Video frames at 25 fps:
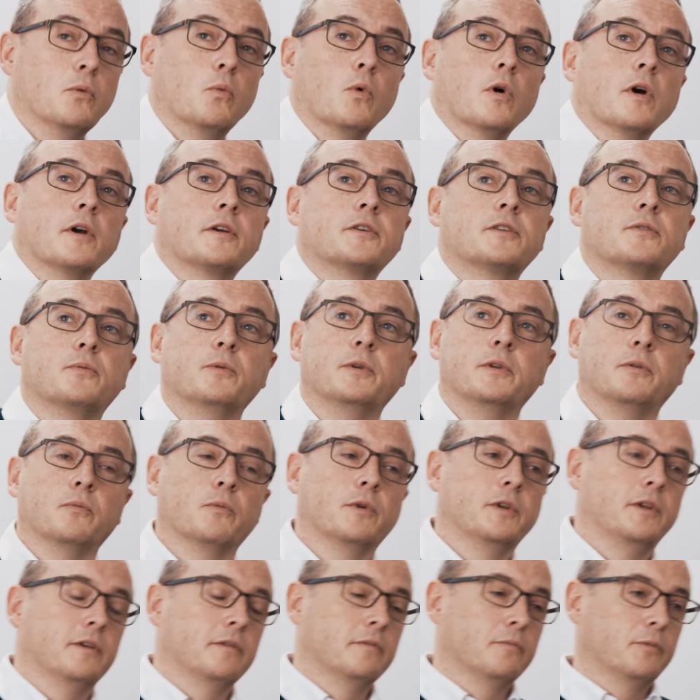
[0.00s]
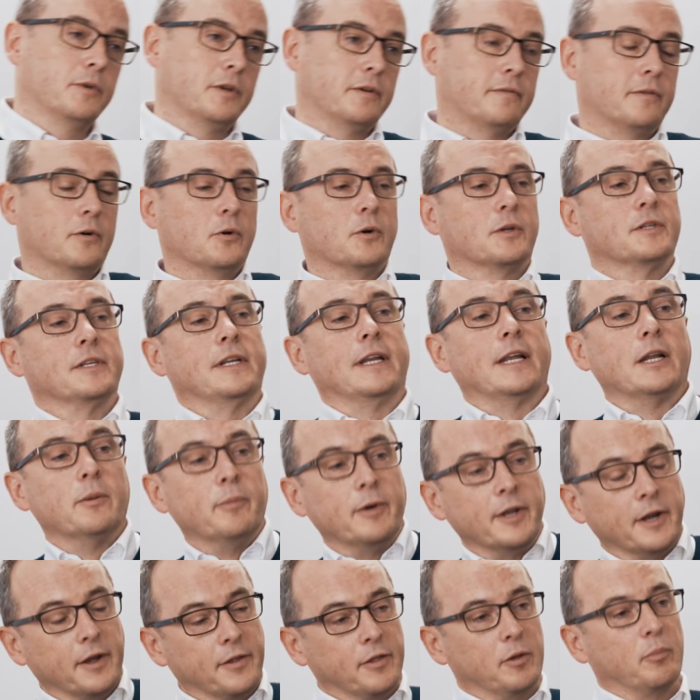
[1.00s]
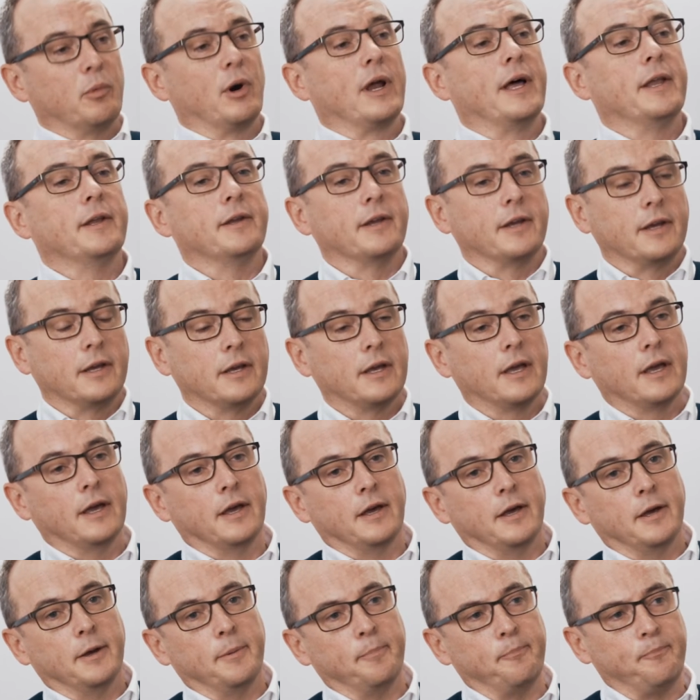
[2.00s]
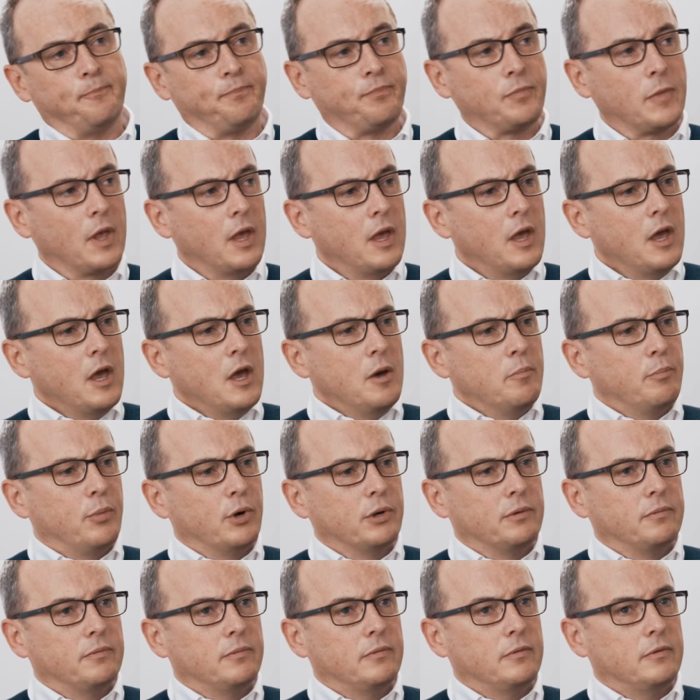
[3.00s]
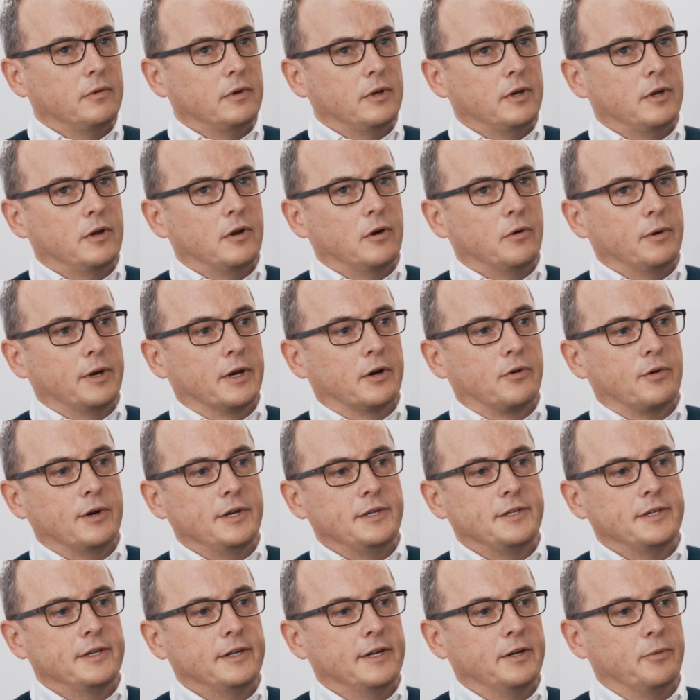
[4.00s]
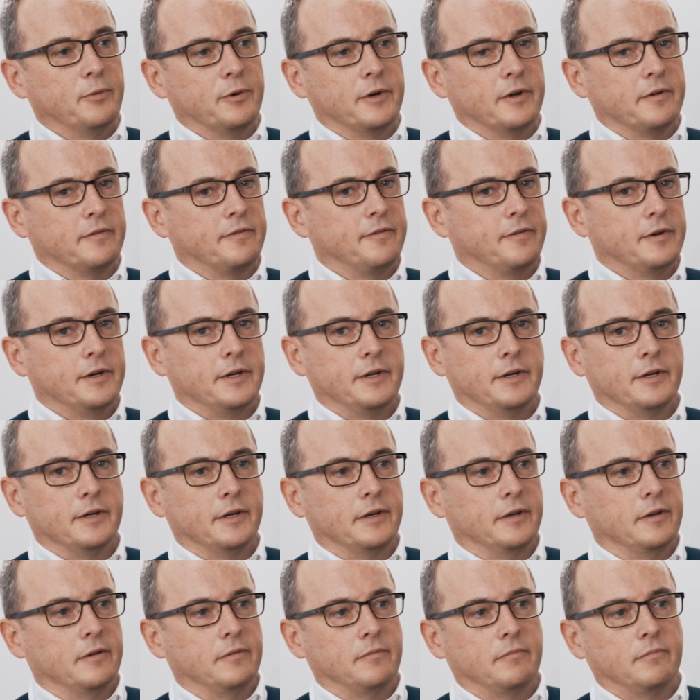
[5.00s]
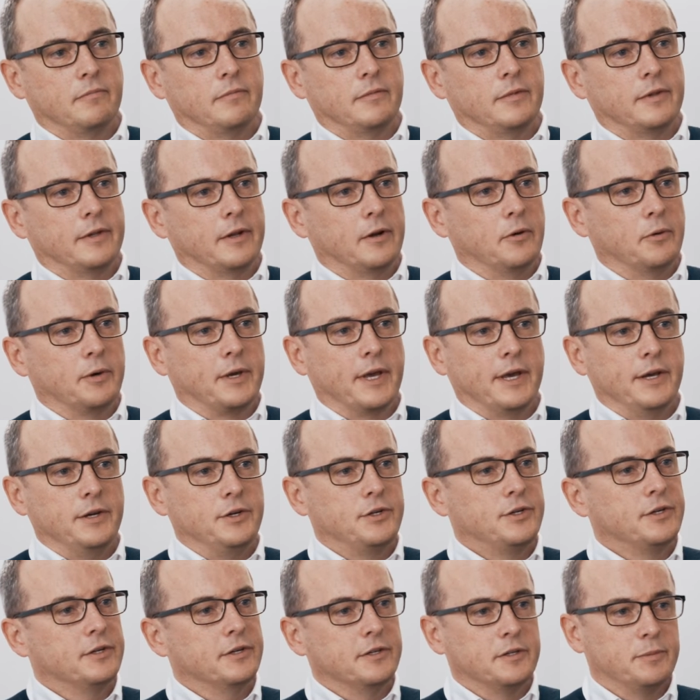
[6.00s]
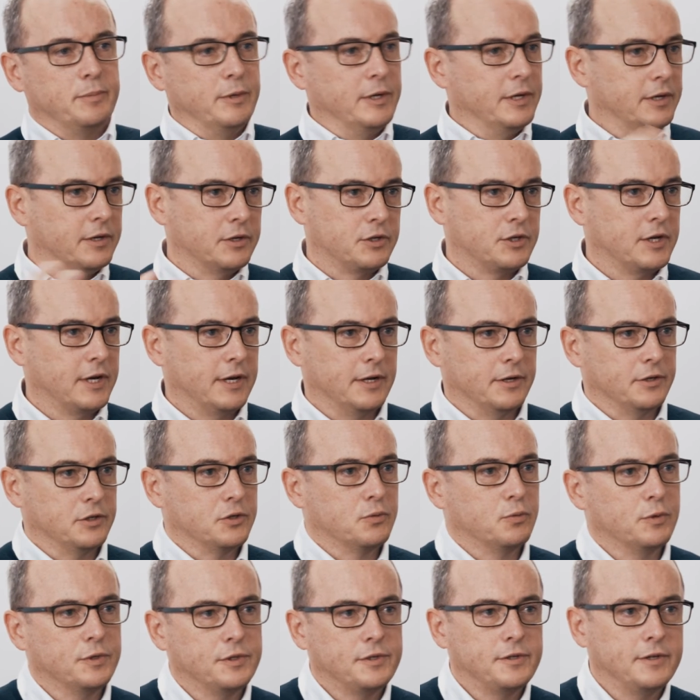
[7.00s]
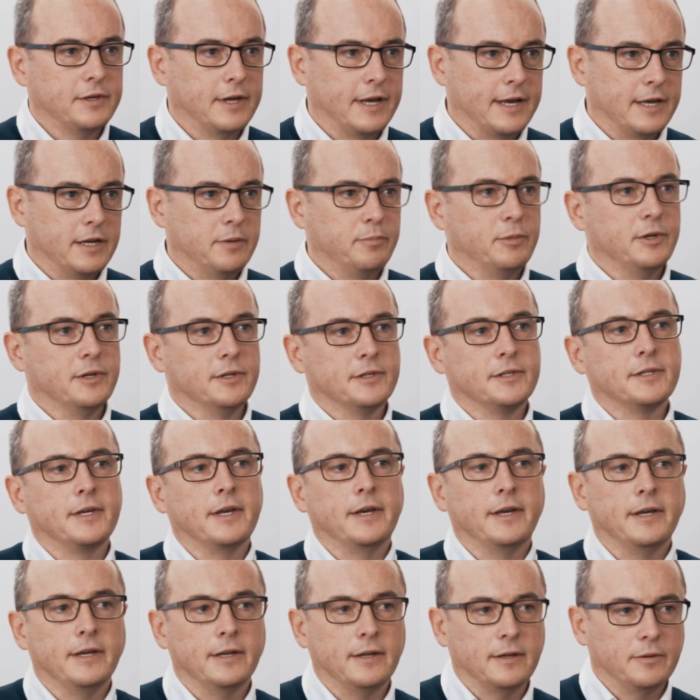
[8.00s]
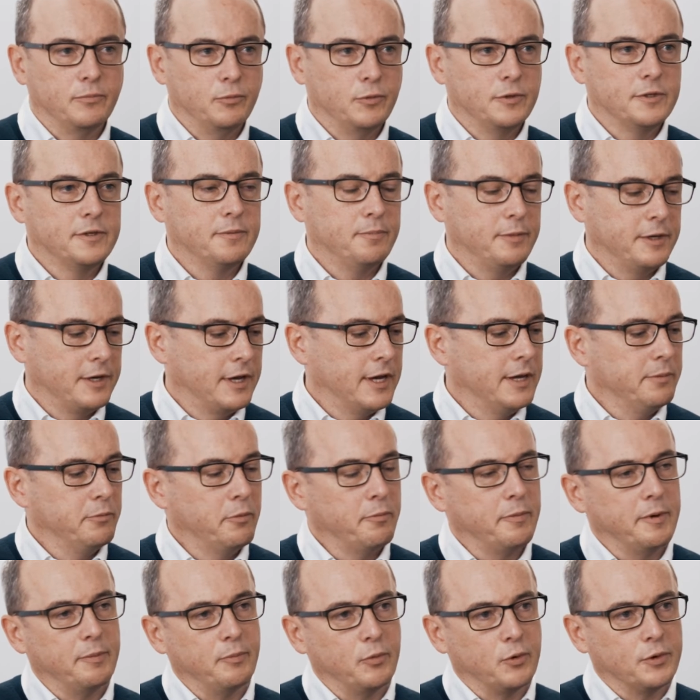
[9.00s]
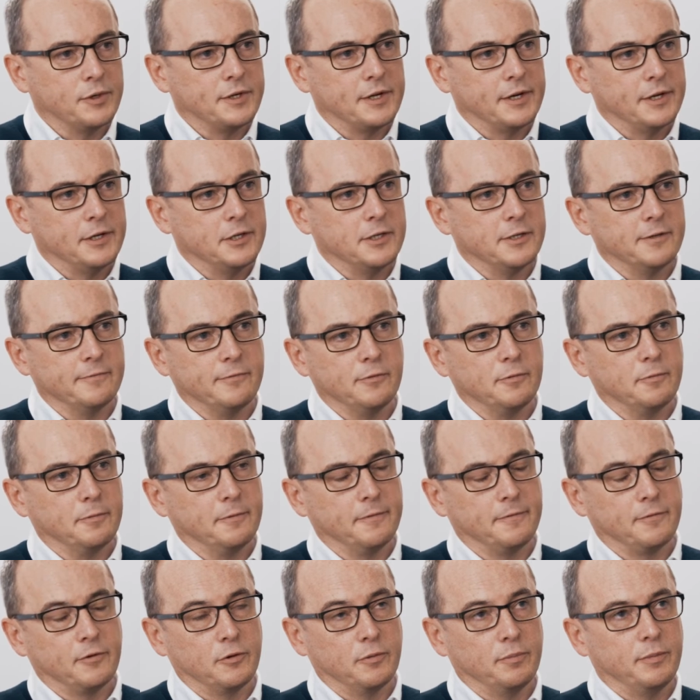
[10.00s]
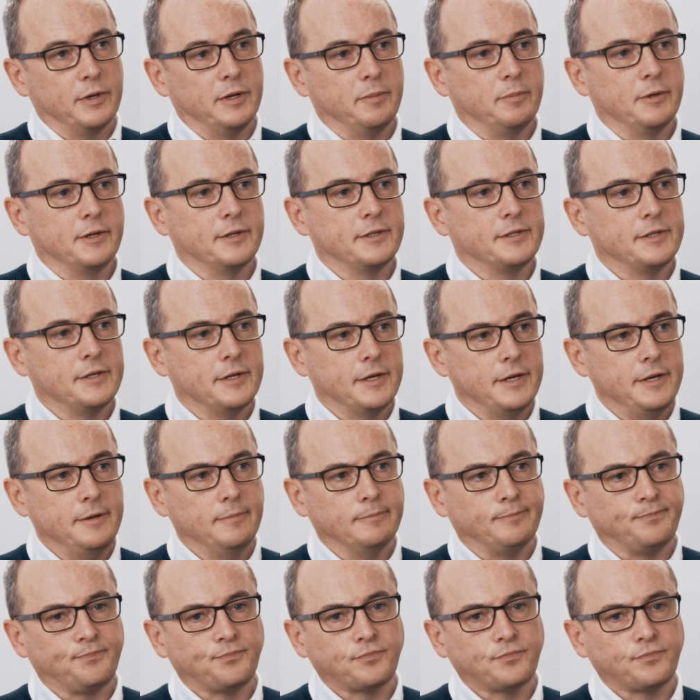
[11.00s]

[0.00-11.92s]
works when you focus a little bit on the branding. But increasingly we're not finding the location as being a challenge. Once you had a bit of scale and once it became a bit more tangible for people to see,